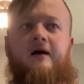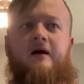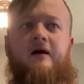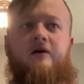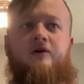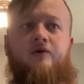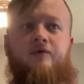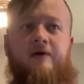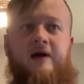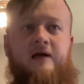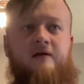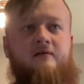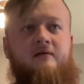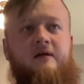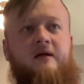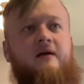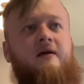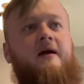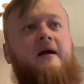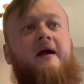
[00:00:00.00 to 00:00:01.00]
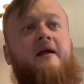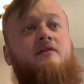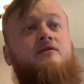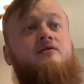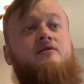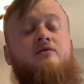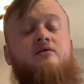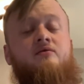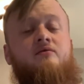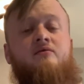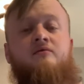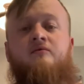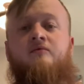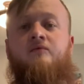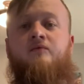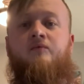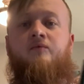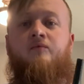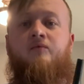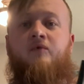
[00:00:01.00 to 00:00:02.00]
correctly. And soon,
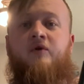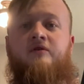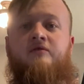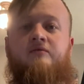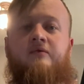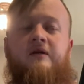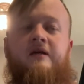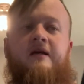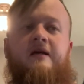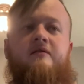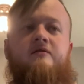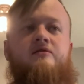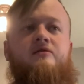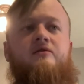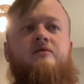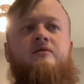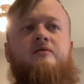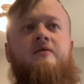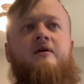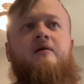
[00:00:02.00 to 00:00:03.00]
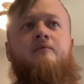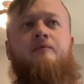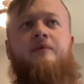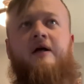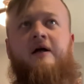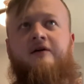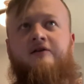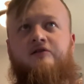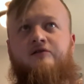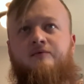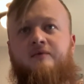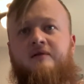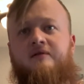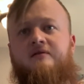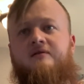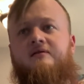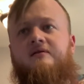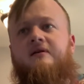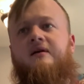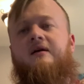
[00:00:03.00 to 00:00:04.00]
once we get to
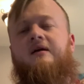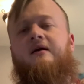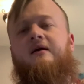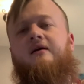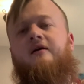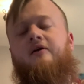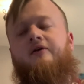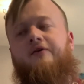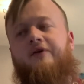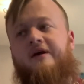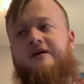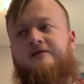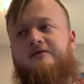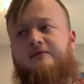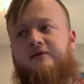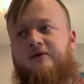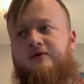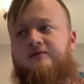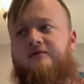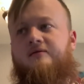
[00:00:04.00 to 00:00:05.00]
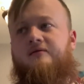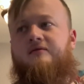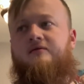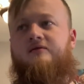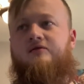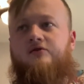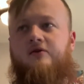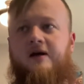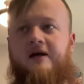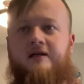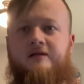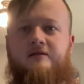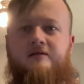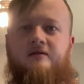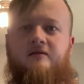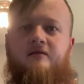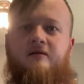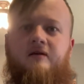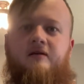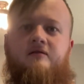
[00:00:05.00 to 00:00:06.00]
embellishments, grace notes, strikes,
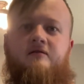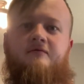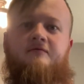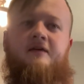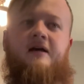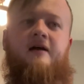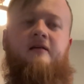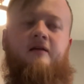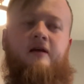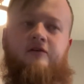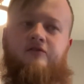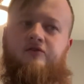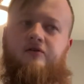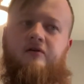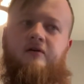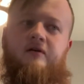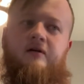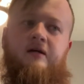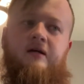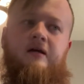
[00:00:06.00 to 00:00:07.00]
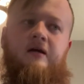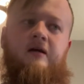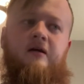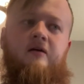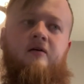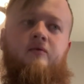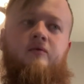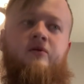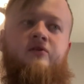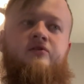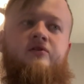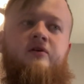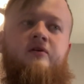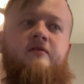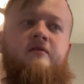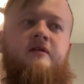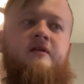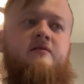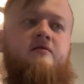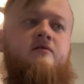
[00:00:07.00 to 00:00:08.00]
things of that nature, we'll
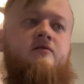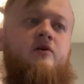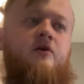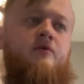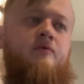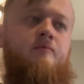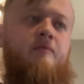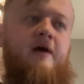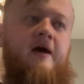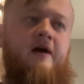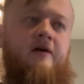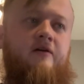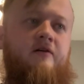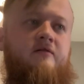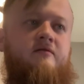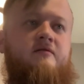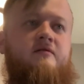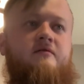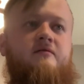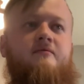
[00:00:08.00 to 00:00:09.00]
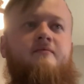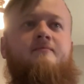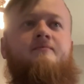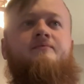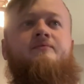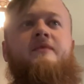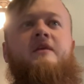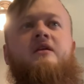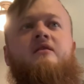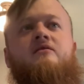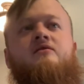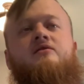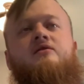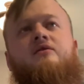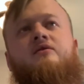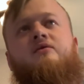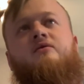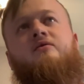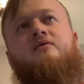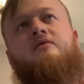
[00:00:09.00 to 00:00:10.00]
turn these note patterns
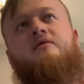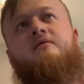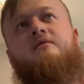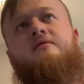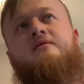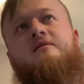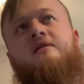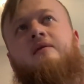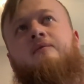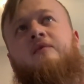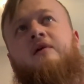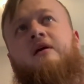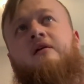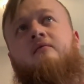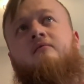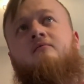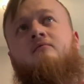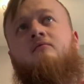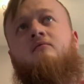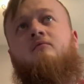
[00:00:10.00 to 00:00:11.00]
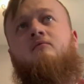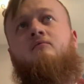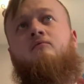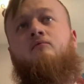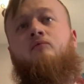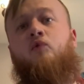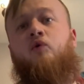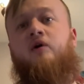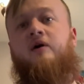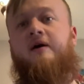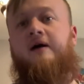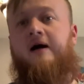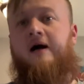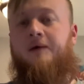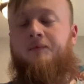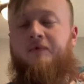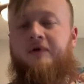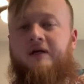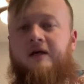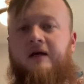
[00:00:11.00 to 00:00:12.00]
into something more
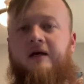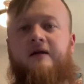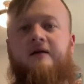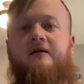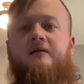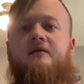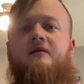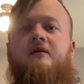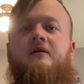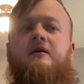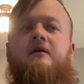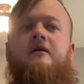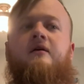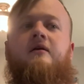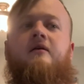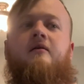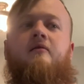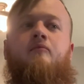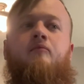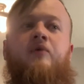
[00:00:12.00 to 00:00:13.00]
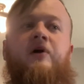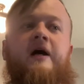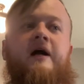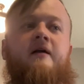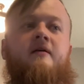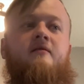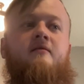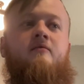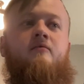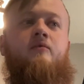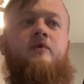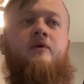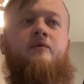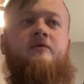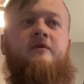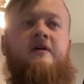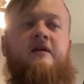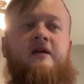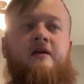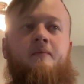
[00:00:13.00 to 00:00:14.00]
complicated, but we will
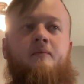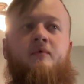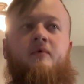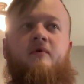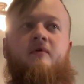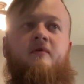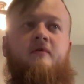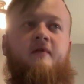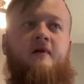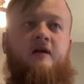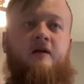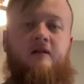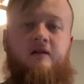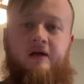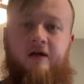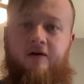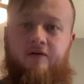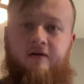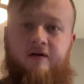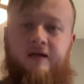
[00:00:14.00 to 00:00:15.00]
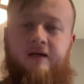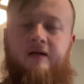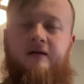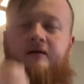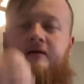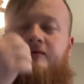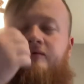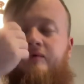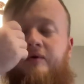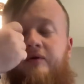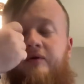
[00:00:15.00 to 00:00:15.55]
keep the clarity, we